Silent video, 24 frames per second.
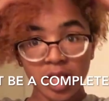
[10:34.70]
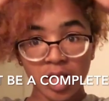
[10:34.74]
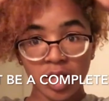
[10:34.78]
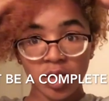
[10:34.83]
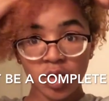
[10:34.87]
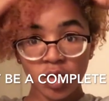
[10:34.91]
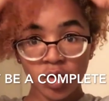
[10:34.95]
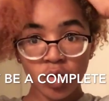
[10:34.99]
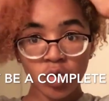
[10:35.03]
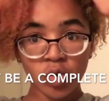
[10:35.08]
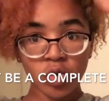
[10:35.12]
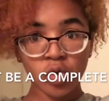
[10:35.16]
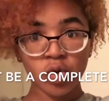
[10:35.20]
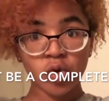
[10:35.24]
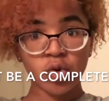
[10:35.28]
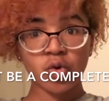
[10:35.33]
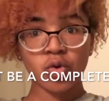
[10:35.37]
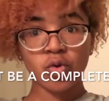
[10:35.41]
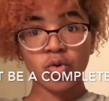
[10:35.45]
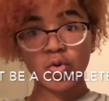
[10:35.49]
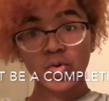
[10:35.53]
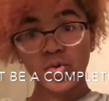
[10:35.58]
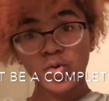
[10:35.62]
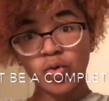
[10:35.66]
would have spazzed
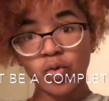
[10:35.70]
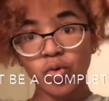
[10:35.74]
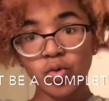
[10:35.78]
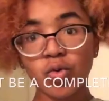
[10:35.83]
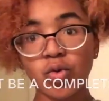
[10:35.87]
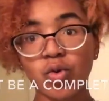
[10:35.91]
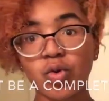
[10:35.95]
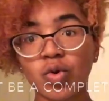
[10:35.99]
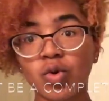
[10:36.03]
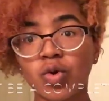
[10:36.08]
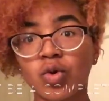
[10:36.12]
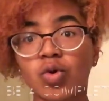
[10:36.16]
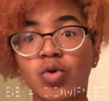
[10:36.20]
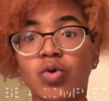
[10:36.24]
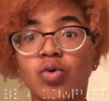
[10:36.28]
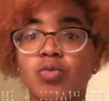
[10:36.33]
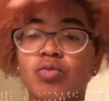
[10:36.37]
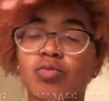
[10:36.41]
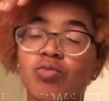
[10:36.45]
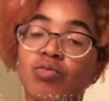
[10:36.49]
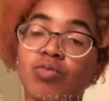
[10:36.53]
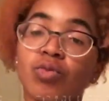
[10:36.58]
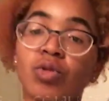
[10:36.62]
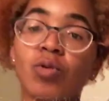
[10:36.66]
out, but the new
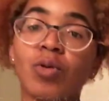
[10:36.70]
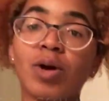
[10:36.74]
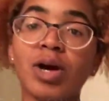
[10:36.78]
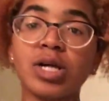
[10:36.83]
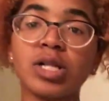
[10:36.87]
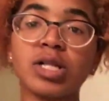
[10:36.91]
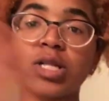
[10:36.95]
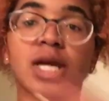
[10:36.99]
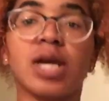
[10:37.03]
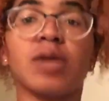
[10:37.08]
me Watch